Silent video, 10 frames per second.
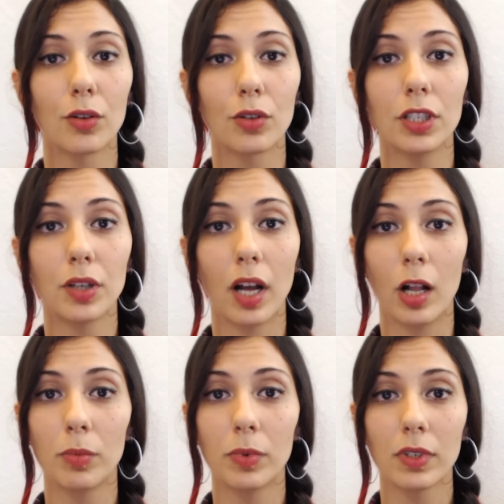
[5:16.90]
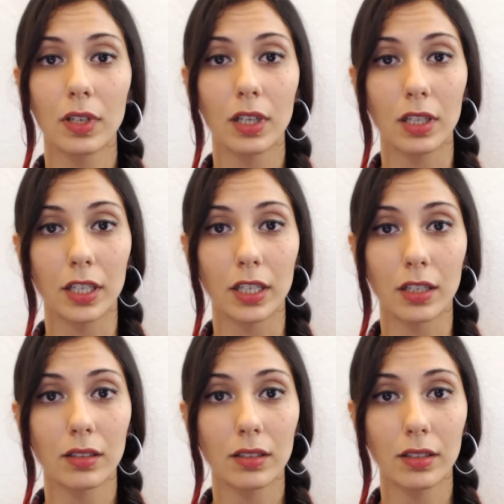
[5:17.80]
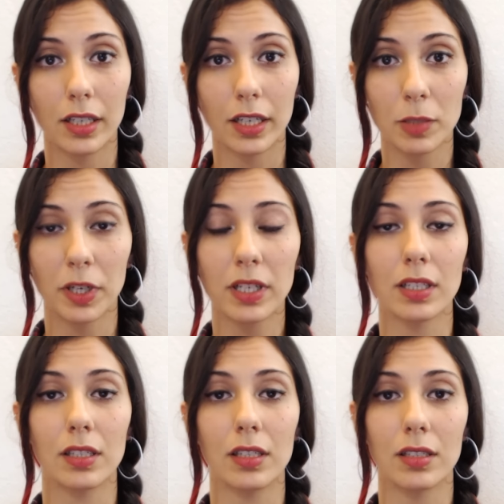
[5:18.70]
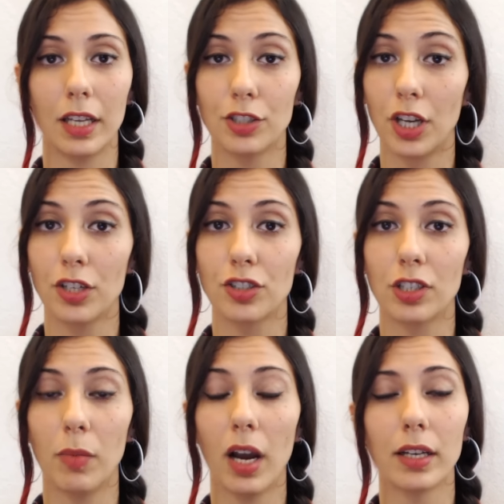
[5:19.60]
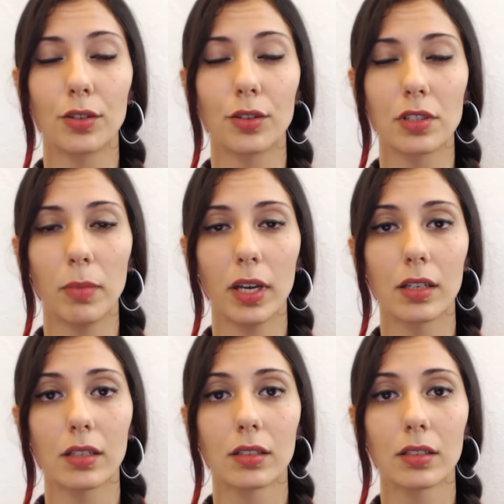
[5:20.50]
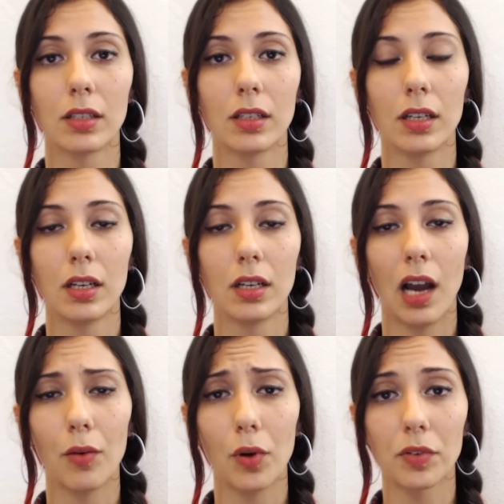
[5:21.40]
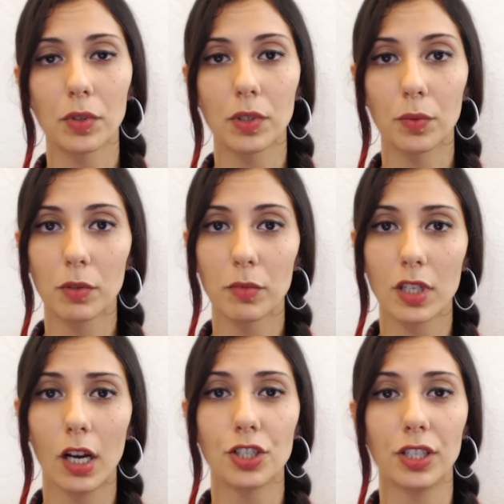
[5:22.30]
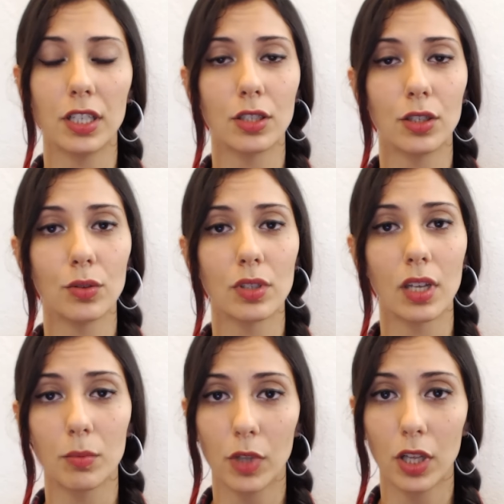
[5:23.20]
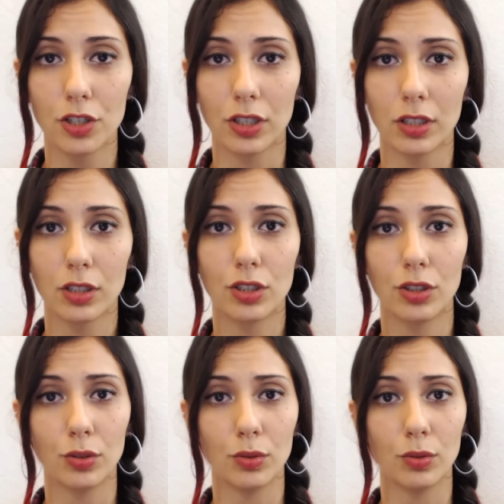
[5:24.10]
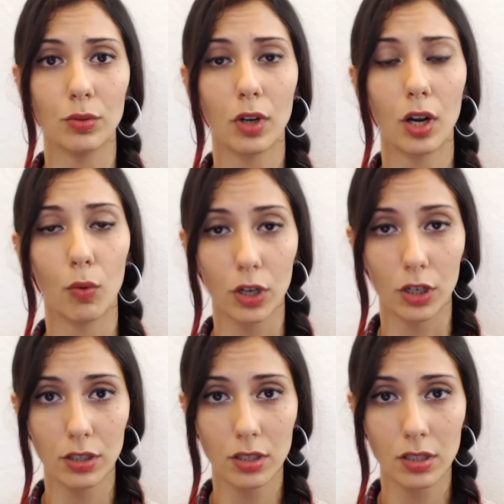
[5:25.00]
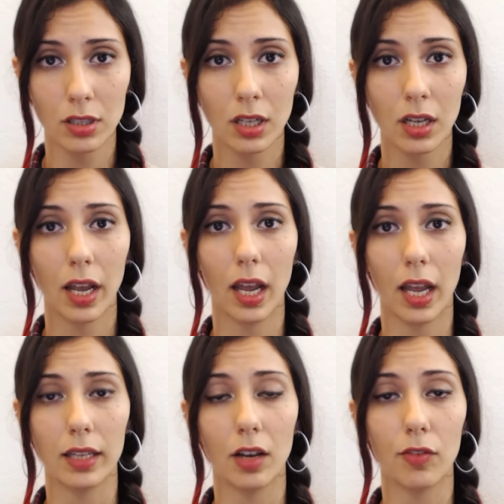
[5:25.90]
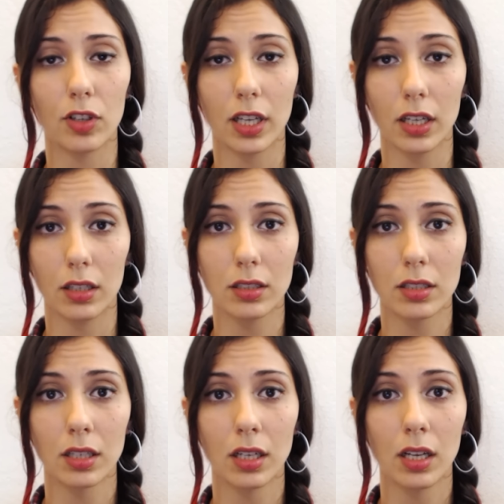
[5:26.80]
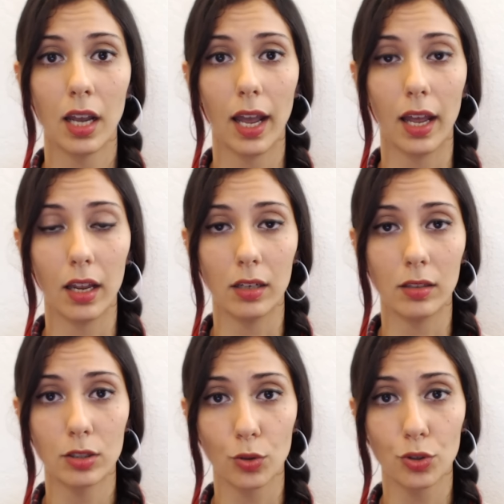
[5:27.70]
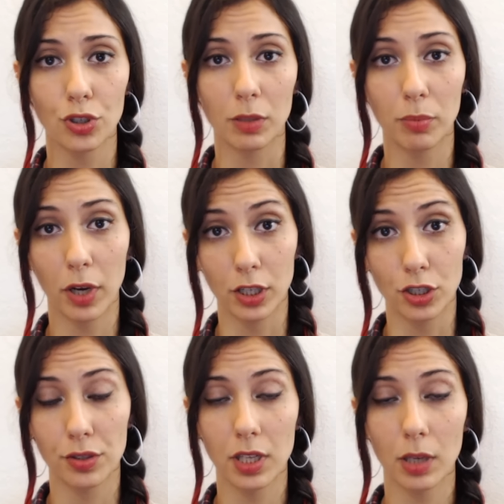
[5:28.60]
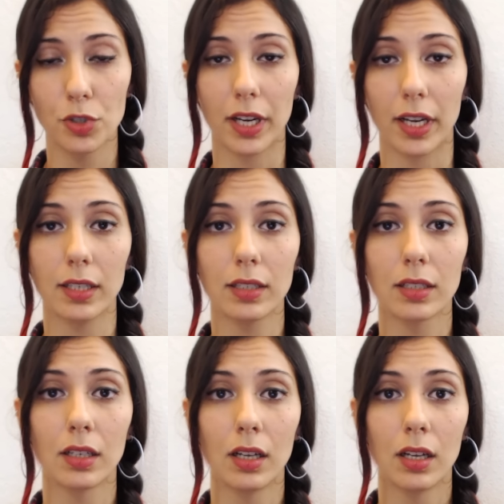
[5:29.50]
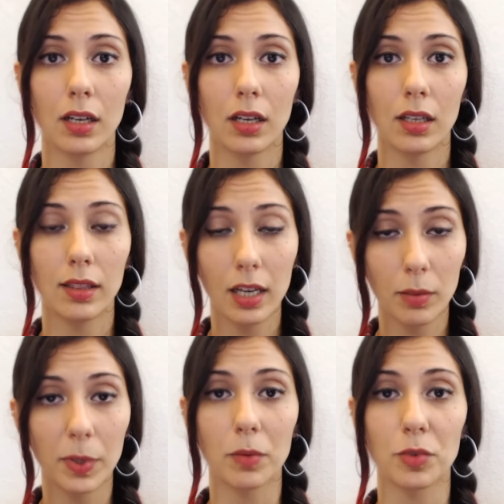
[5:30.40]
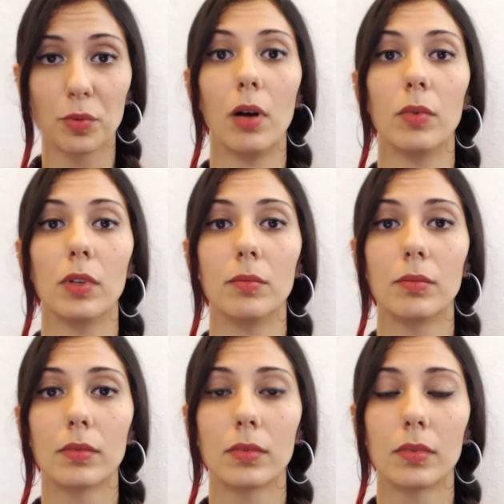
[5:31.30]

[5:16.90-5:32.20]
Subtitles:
in order to help clear their experiences and change their mind towards the better. However, when the word misogyny is used as a bludgeon to coerce and level guilt and socially punish to subjugate, then it becomes a problem.